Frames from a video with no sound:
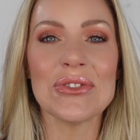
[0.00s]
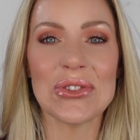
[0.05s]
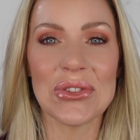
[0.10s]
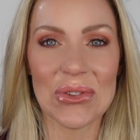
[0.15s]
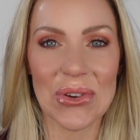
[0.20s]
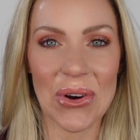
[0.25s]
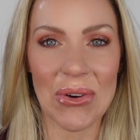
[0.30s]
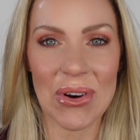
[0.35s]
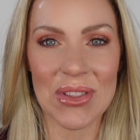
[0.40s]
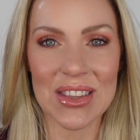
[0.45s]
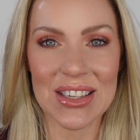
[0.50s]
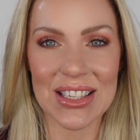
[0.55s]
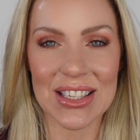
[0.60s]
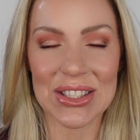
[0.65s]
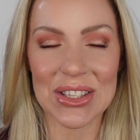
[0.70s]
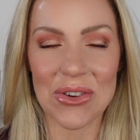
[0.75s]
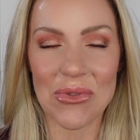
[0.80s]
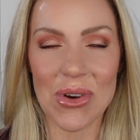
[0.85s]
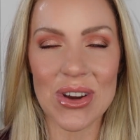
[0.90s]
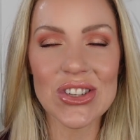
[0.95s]
to go on the
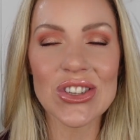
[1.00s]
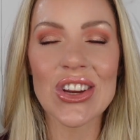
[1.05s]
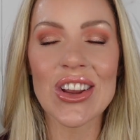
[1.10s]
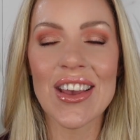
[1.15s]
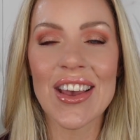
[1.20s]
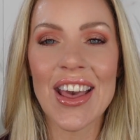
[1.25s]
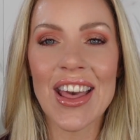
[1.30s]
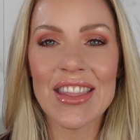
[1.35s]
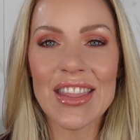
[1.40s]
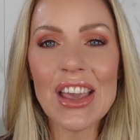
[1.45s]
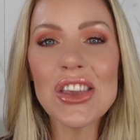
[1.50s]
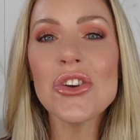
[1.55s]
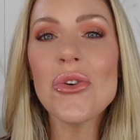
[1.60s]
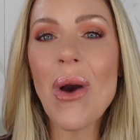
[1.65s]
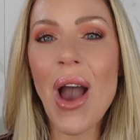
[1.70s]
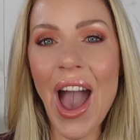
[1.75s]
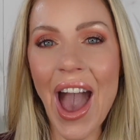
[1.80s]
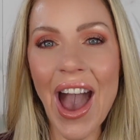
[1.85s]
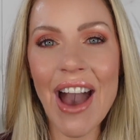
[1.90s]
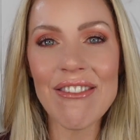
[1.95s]
Disney Wish, that you
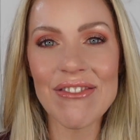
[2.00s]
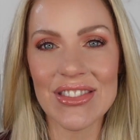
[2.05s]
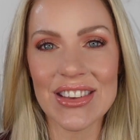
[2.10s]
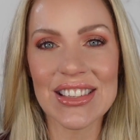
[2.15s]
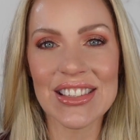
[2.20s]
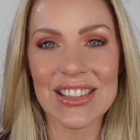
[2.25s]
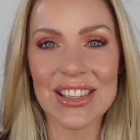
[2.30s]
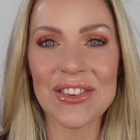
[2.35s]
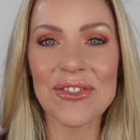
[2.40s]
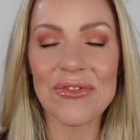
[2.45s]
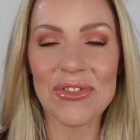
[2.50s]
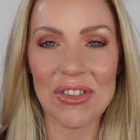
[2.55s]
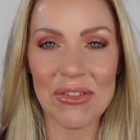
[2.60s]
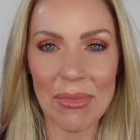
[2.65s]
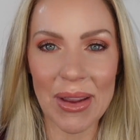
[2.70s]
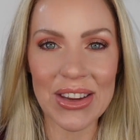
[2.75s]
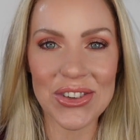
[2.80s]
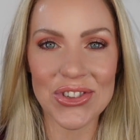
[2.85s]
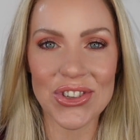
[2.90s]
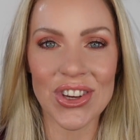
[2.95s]
have this
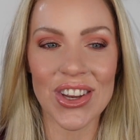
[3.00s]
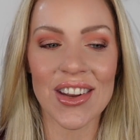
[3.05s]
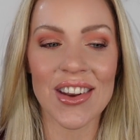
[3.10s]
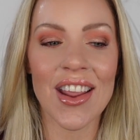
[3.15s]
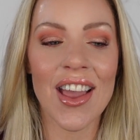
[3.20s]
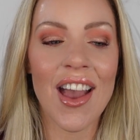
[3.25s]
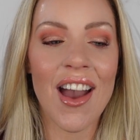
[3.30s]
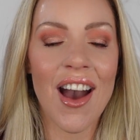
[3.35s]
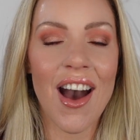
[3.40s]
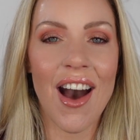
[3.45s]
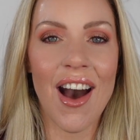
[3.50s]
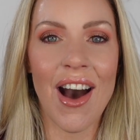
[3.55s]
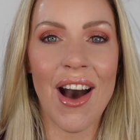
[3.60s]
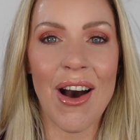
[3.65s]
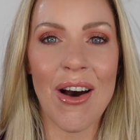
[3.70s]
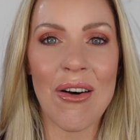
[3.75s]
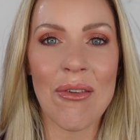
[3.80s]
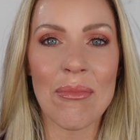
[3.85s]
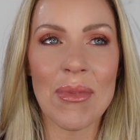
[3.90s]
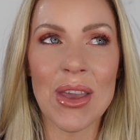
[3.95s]
information.
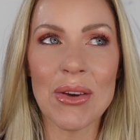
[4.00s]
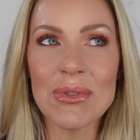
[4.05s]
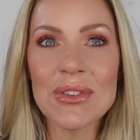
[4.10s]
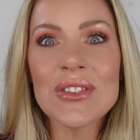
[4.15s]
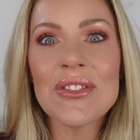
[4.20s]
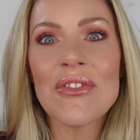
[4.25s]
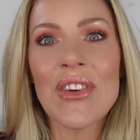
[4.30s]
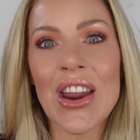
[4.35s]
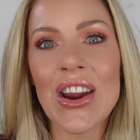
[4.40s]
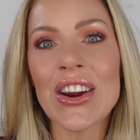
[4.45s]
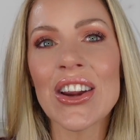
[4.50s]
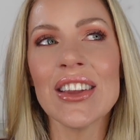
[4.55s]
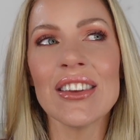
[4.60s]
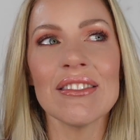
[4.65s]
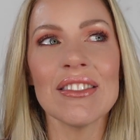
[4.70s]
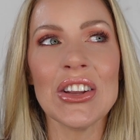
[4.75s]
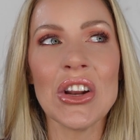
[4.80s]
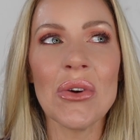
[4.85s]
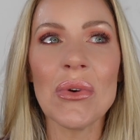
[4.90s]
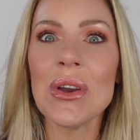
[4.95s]
It was
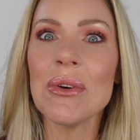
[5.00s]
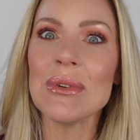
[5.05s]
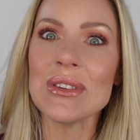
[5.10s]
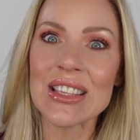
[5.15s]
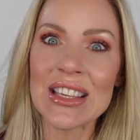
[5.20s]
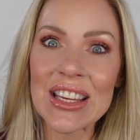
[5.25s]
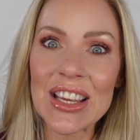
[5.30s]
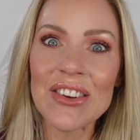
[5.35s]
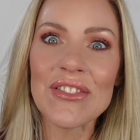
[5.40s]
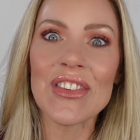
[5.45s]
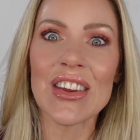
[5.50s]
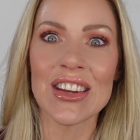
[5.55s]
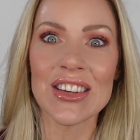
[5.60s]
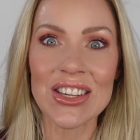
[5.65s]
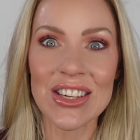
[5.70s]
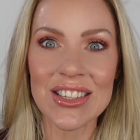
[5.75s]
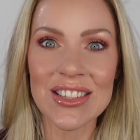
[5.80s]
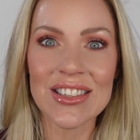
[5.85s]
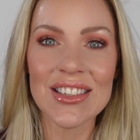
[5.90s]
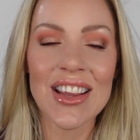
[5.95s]
it was
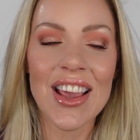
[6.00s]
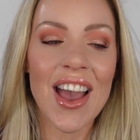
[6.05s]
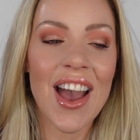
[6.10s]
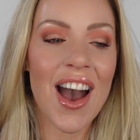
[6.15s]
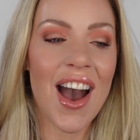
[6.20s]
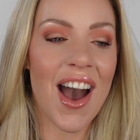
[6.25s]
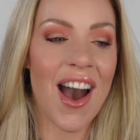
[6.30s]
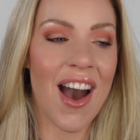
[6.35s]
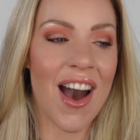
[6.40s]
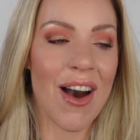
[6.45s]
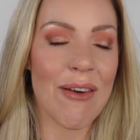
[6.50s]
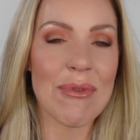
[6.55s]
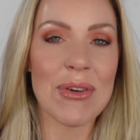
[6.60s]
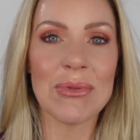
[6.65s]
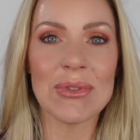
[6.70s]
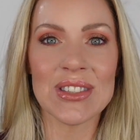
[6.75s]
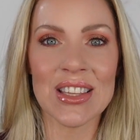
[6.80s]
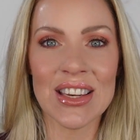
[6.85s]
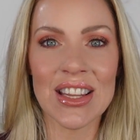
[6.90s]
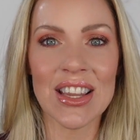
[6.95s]
inconvenient. It
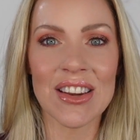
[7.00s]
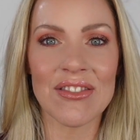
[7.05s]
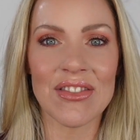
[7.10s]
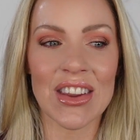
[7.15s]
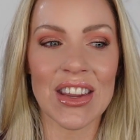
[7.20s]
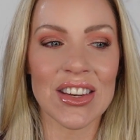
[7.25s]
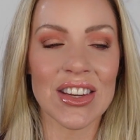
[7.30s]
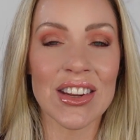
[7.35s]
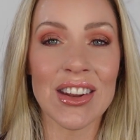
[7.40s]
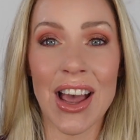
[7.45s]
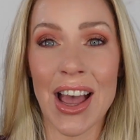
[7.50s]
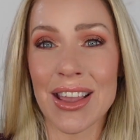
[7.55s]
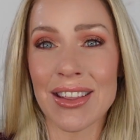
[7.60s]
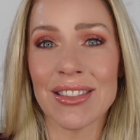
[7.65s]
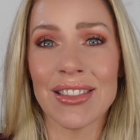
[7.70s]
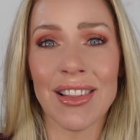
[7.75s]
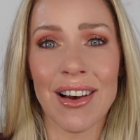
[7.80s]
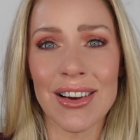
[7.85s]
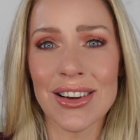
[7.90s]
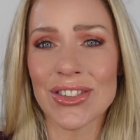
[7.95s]
was inconvenient. I
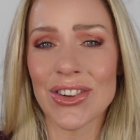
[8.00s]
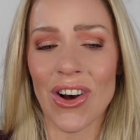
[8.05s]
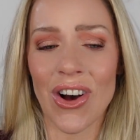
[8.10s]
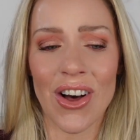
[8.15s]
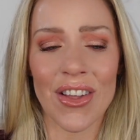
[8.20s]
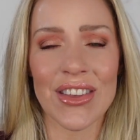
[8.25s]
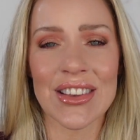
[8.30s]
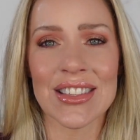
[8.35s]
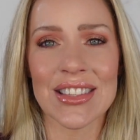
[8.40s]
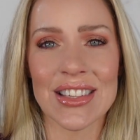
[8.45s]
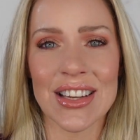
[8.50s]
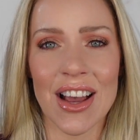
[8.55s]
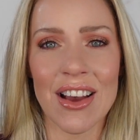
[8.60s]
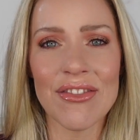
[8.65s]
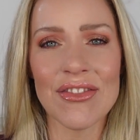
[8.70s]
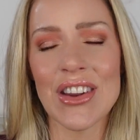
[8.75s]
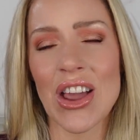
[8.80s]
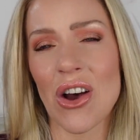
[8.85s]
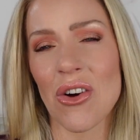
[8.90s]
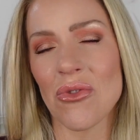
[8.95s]
lugged all this
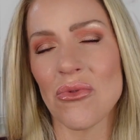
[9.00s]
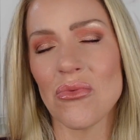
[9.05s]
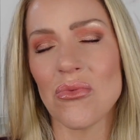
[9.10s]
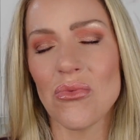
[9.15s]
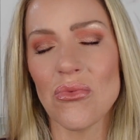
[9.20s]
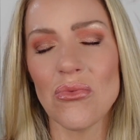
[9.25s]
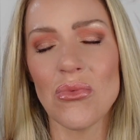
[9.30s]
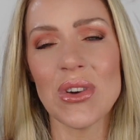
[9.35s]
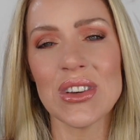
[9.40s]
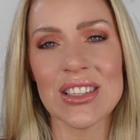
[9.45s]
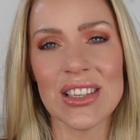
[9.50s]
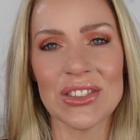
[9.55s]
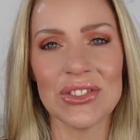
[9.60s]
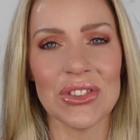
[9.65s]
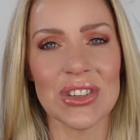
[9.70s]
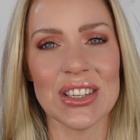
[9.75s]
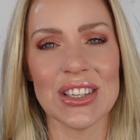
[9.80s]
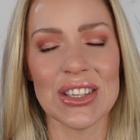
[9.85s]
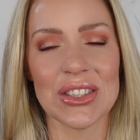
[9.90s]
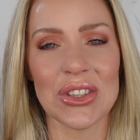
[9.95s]
stuff. Now, we did go
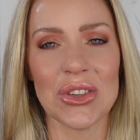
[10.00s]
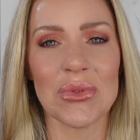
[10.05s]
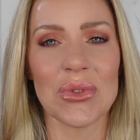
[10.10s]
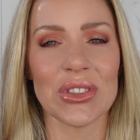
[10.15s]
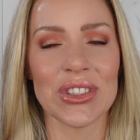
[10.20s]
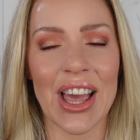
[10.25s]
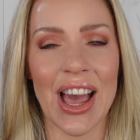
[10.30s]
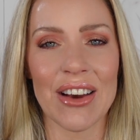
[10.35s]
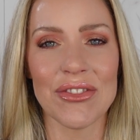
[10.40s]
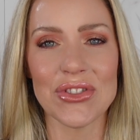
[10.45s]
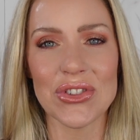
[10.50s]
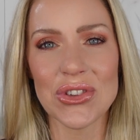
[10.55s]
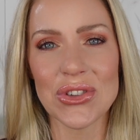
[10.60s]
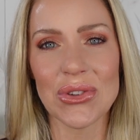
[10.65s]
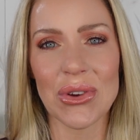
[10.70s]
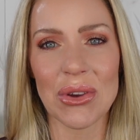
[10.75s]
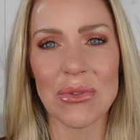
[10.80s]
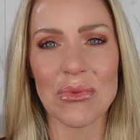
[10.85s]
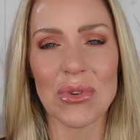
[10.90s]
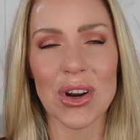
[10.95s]
to Disney World after,
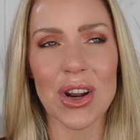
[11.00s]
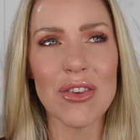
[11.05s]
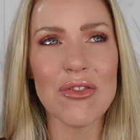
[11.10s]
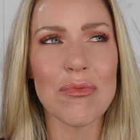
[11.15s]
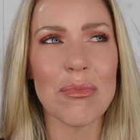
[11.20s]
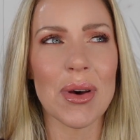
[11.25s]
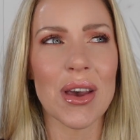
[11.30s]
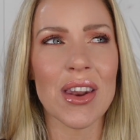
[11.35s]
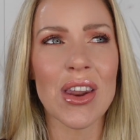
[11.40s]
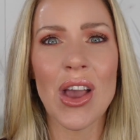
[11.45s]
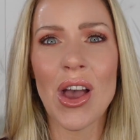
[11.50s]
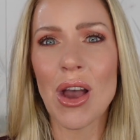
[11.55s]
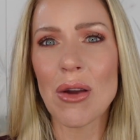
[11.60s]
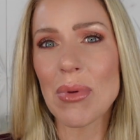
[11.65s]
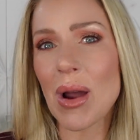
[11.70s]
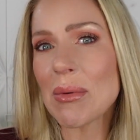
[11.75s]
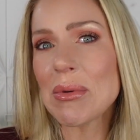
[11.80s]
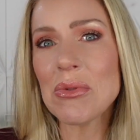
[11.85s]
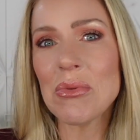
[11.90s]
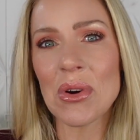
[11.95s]
so I would have, but
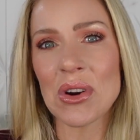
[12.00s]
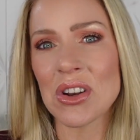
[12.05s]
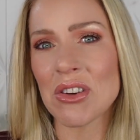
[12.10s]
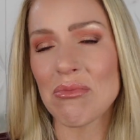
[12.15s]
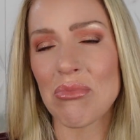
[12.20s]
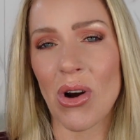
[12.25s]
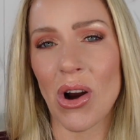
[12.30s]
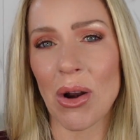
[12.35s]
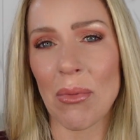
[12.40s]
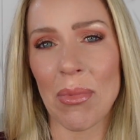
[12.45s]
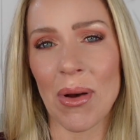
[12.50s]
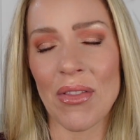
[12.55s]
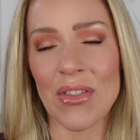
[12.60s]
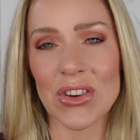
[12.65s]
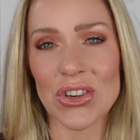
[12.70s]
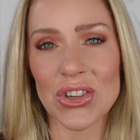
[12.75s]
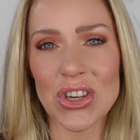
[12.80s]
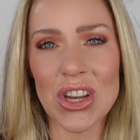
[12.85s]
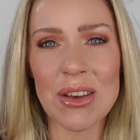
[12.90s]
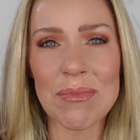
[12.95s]
probably wouldn't have brought it up on the
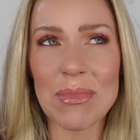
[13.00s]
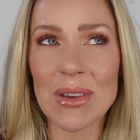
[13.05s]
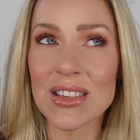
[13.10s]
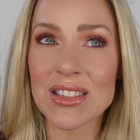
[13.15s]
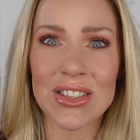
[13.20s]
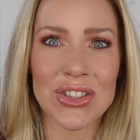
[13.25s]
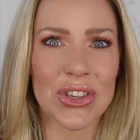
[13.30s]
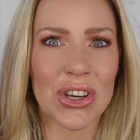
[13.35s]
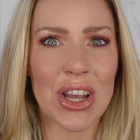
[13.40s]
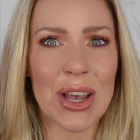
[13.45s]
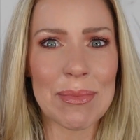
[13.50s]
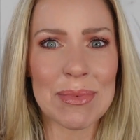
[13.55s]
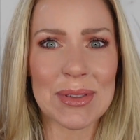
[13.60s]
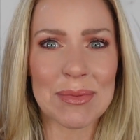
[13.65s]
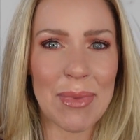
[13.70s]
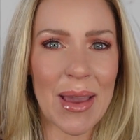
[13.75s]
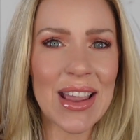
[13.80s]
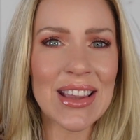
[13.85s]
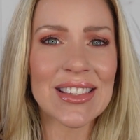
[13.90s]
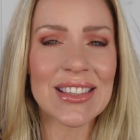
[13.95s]
ship because it took up
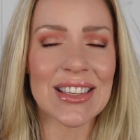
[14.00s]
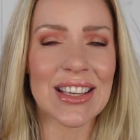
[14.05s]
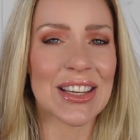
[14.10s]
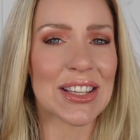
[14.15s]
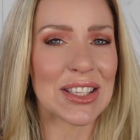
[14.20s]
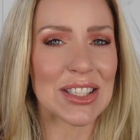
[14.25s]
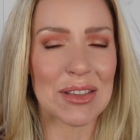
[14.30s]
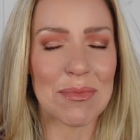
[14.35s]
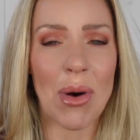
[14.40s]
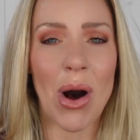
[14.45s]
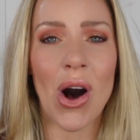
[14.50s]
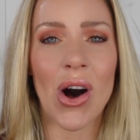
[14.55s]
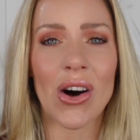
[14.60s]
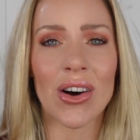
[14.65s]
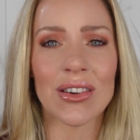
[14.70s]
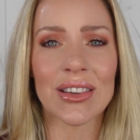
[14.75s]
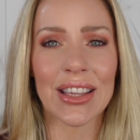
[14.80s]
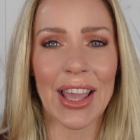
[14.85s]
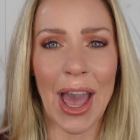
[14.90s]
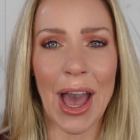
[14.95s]
space in a
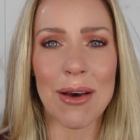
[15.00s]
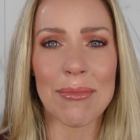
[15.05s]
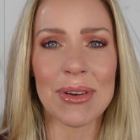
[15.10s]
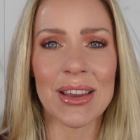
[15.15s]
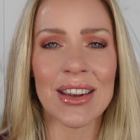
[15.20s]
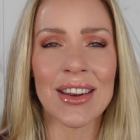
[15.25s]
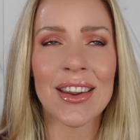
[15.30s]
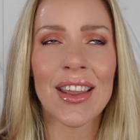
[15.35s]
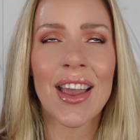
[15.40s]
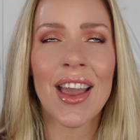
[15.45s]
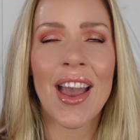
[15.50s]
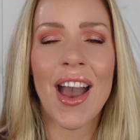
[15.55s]
small cabin.